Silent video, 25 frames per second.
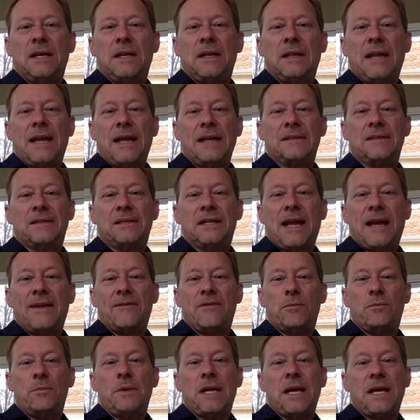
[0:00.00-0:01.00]
and that's going to have
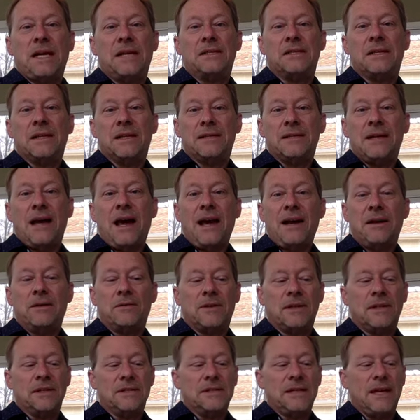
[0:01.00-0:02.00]
a pH that's
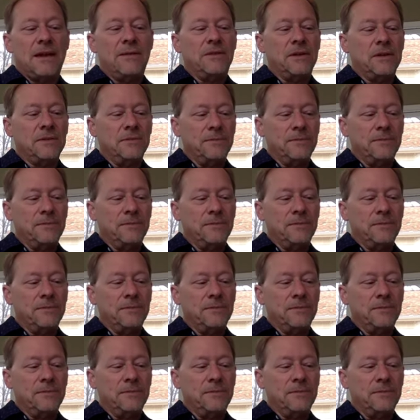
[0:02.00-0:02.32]
higher than 7.